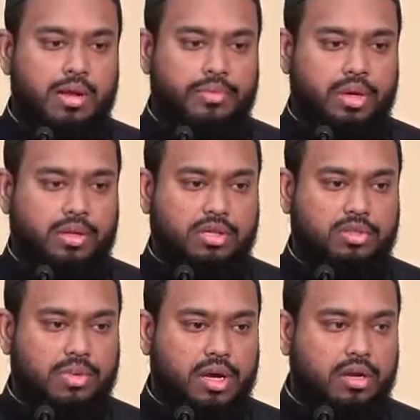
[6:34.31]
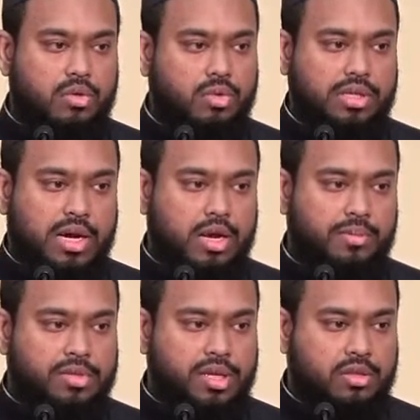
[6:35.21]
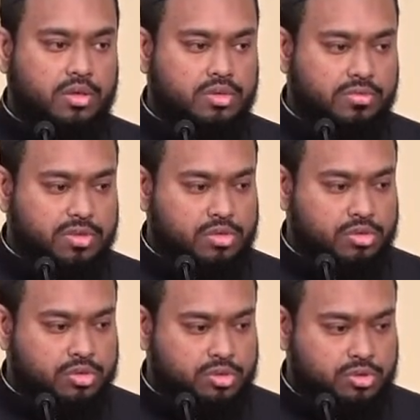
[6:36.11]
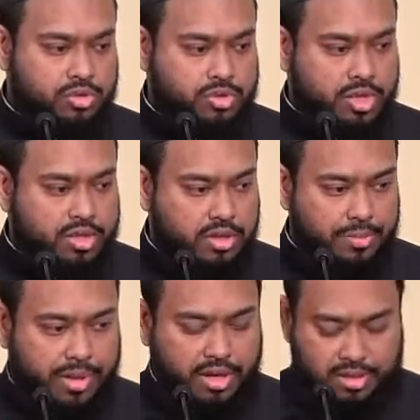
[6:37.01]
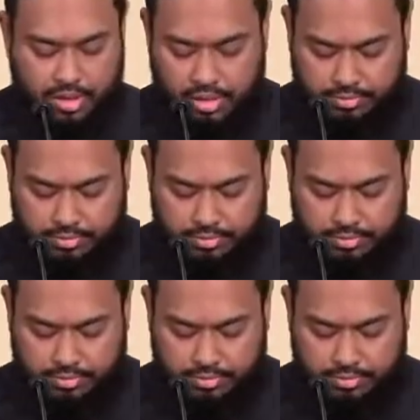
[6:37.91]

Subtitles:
May Allah subhanahu wa ta'ala protect those of us who choose to tread in their path.